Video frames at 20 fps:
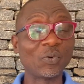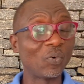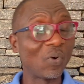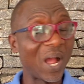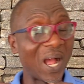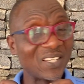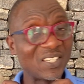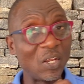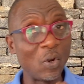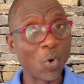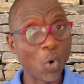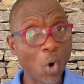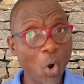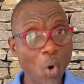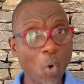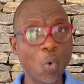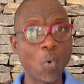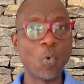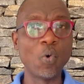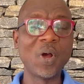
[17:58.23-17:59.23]
as a
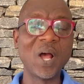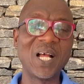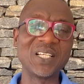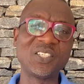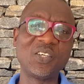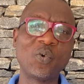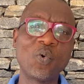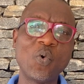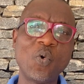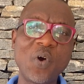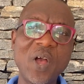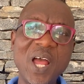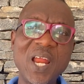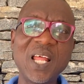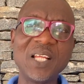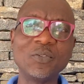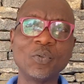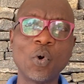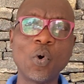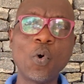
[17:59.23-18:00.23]
whole, as a
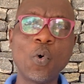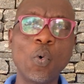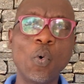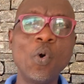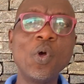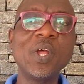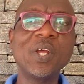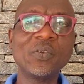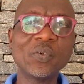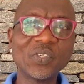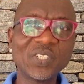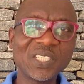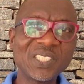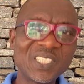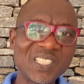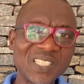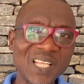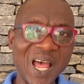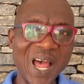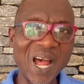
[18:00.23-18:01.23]
coherent whole. So this
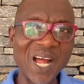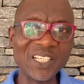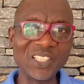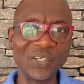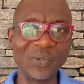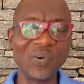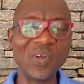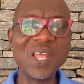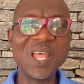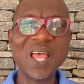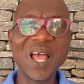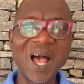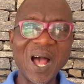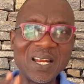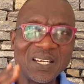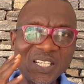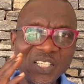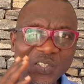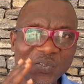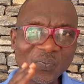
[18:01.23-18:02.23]
is agile. And
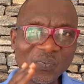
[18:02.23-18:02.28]
these